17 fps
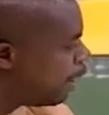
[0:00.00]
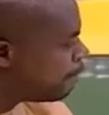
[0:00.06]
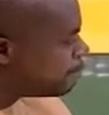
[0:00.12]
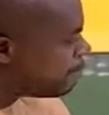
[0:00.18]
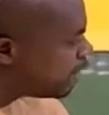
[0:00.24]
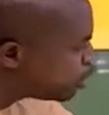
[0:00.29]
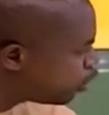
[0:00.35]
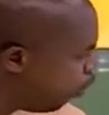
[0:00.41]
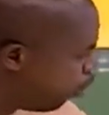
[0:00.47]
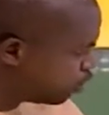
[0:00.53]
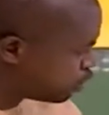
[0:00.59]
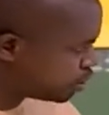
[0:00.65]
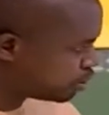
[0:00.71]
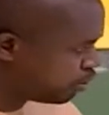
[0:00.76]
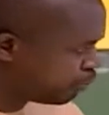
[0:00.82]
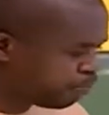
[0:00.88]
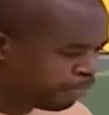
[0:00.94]

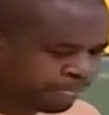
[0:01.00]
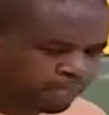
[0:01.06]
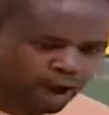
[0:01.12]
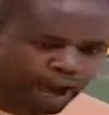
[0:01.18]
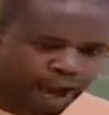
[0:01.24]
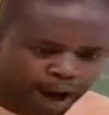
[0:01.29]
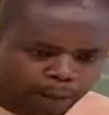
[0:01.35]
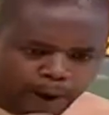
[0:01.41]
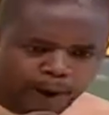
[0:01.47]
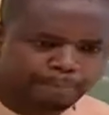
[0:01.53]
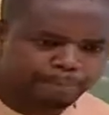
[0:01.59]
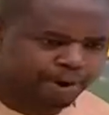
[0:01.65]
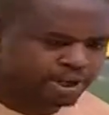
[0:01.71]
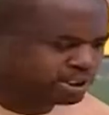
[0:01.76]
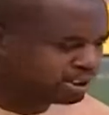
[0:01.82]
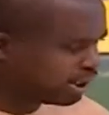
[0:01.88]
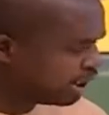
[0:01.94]
because our
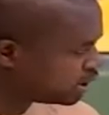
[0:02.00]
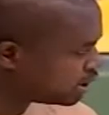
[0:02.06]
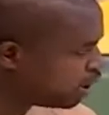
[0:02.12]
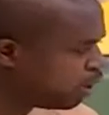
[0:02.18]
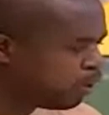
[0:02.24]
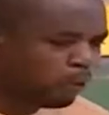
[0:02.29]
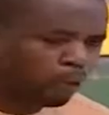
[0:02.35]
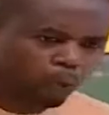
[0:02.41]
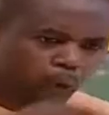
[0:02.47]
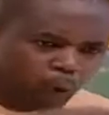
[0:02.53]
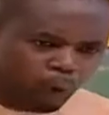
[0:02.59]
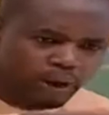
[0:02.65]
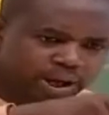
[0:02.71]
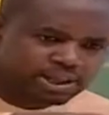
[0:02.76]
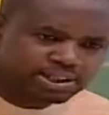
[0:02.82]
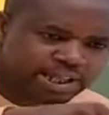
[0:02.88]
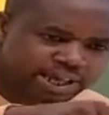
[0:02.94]
president who
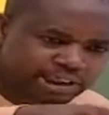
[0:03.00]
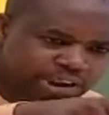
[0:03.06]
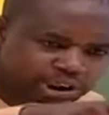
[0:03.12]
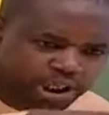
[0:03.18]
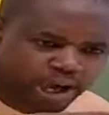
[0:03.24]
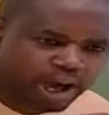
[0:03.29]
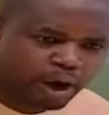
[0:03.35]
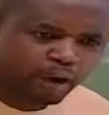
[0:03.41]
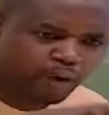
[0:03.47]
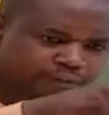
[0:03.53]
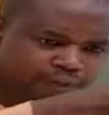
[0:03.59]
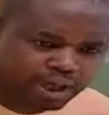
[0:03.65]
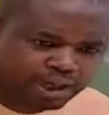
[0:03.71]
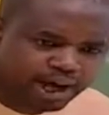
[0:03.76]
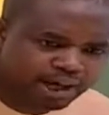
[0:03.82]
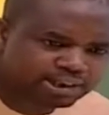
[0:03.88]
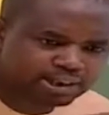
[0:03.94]
is the chair of the
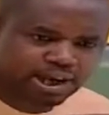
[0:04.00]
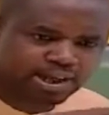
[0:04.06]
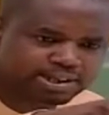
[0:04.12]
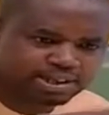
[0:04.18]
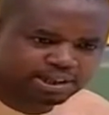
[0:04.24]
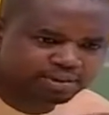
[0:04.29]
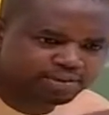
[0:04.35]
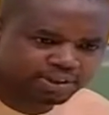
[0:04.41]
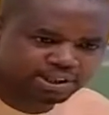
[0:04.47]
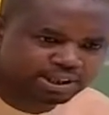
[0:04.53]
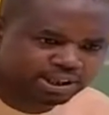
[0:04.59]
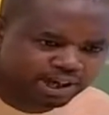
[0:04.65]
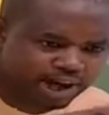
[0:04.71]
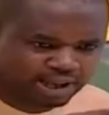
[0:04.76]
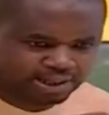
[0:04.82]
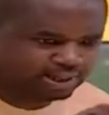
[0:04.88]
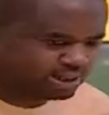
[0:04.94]
National Security
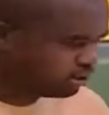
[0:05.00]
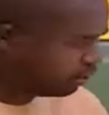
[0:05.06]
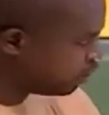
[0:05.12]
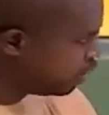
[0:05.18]
Council,